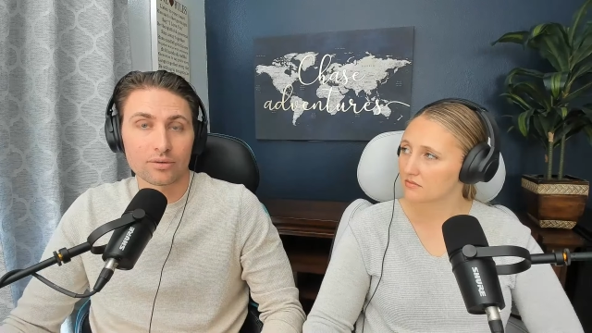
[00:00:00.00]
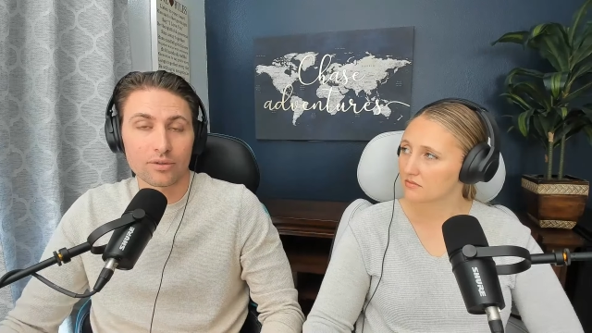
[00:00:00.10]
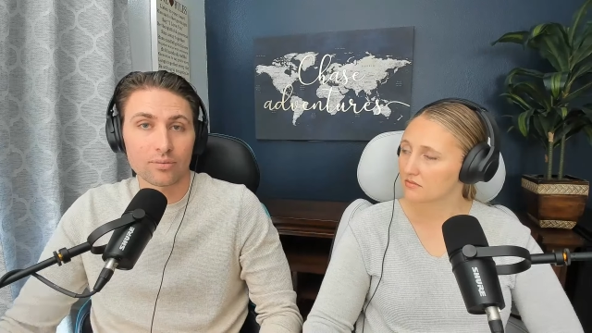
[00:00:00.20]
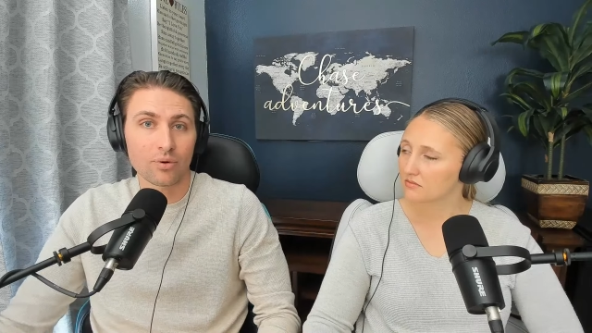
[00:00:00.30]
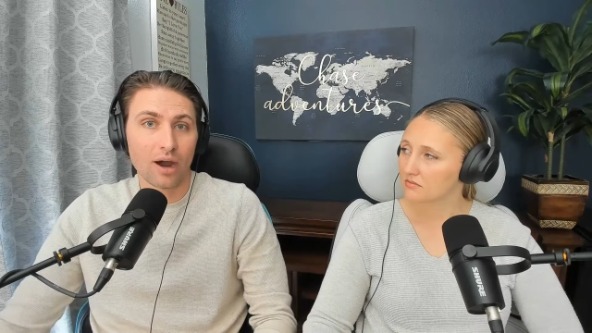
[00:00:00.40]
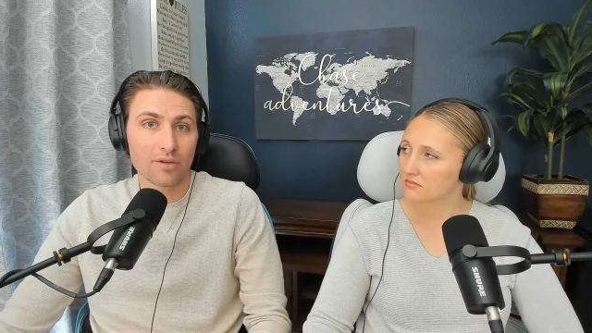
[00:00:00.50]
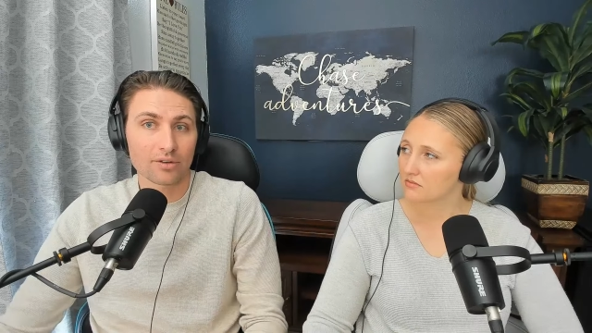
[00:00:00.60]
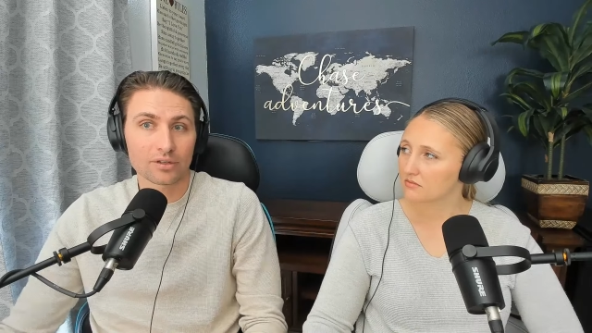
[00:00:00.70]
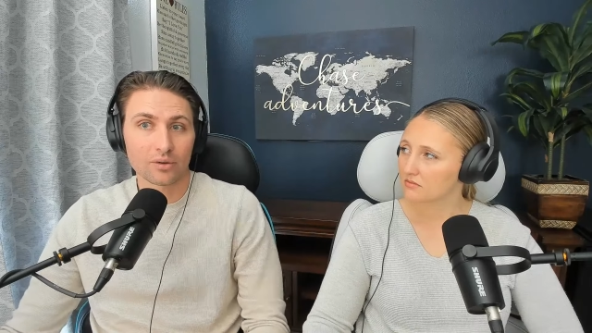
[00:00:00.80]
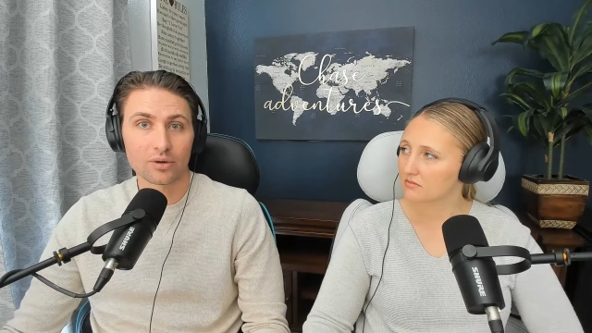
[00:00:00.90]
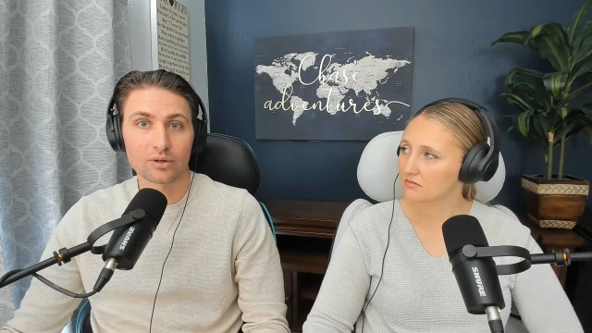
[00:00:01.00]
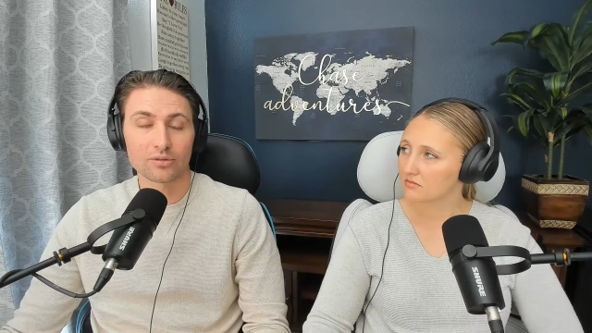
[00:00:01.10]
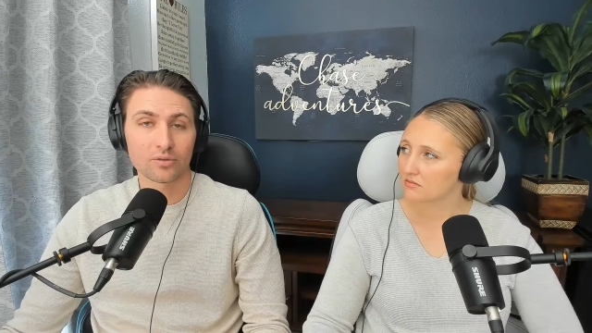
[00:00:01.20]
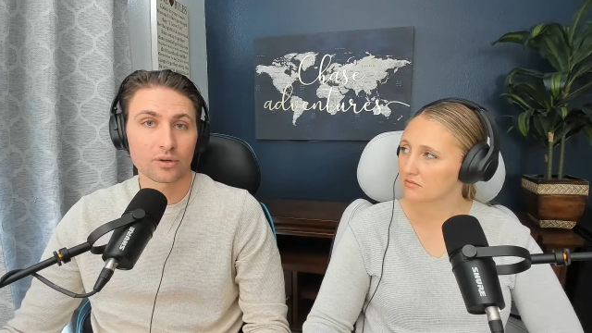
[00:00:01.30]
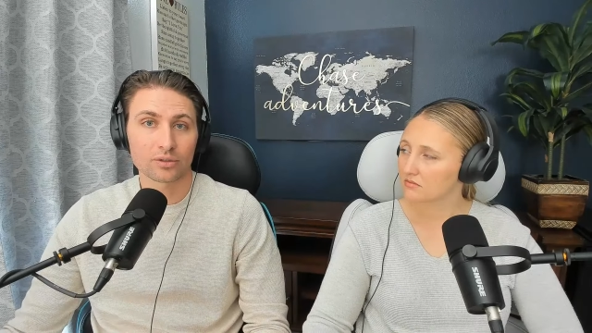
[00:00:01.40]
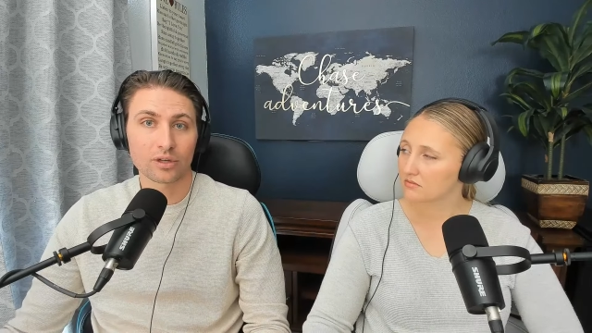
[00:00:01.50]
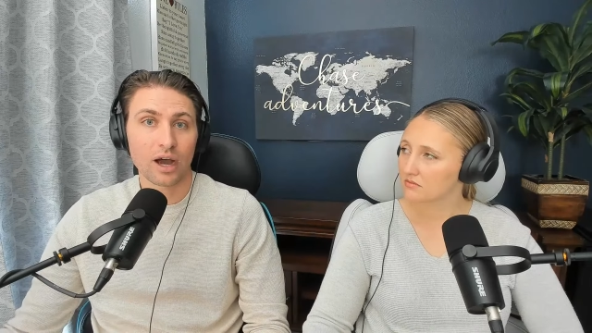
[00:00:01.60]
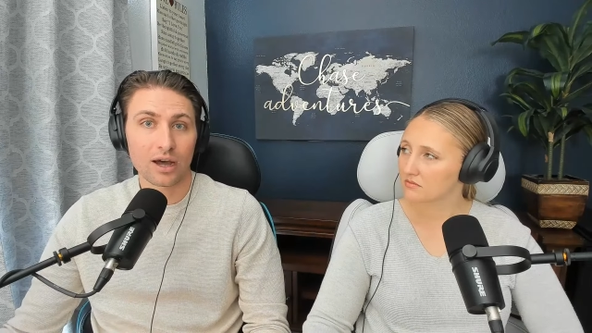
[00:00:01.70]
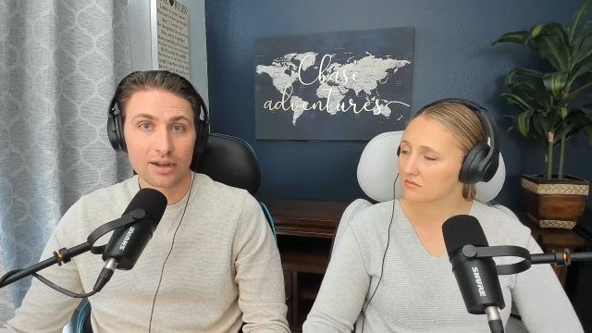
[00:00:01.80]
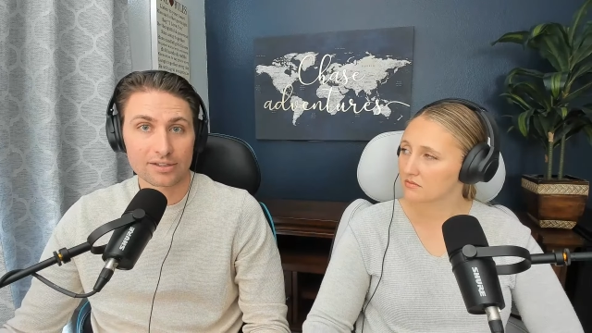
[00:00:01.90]
Speaker 1: the prophet or for
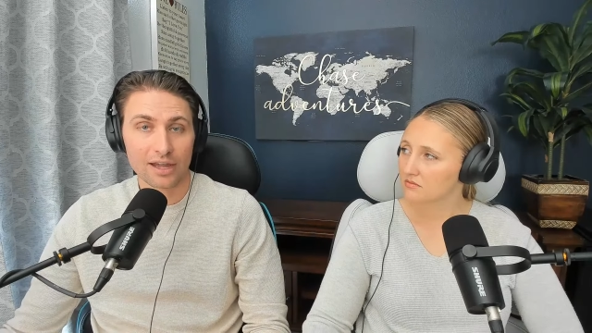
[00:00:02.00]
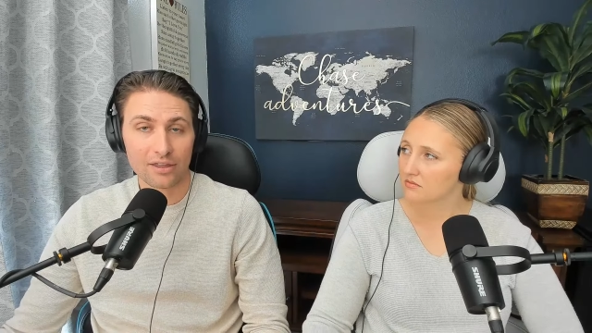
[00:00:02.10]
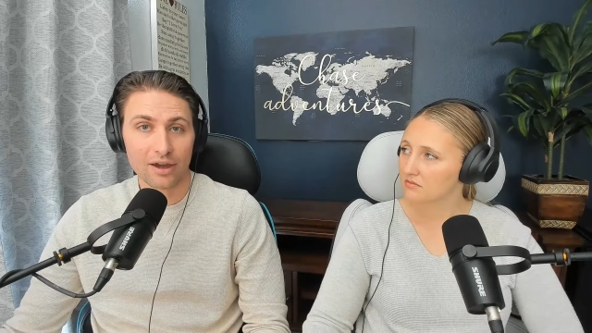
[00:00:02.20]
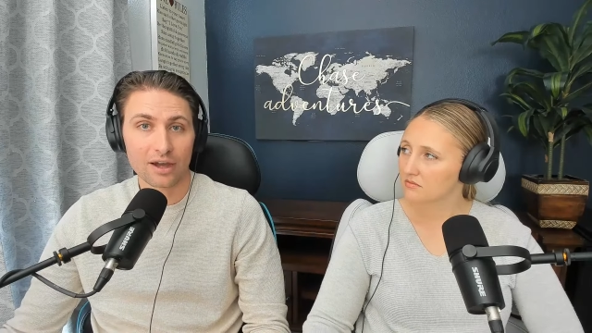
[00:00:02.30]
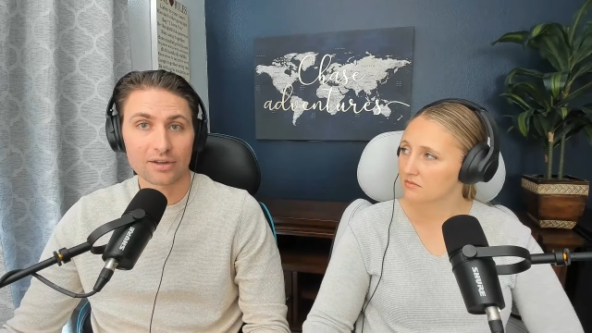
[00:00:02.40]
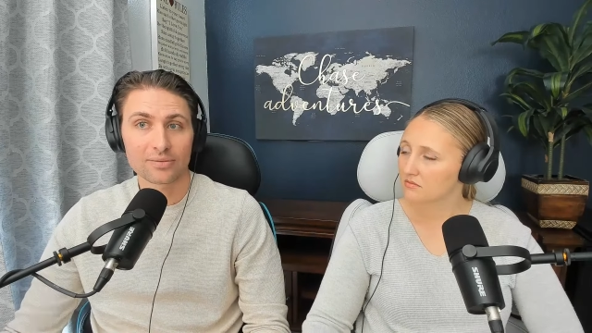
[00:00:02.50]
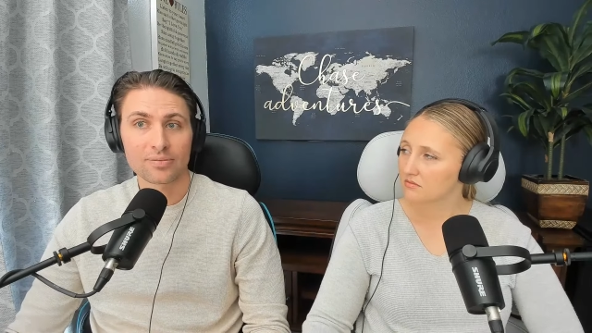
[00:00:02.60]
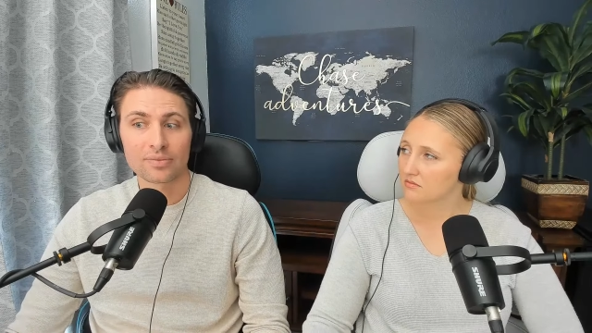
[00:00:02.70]
God, as I thought.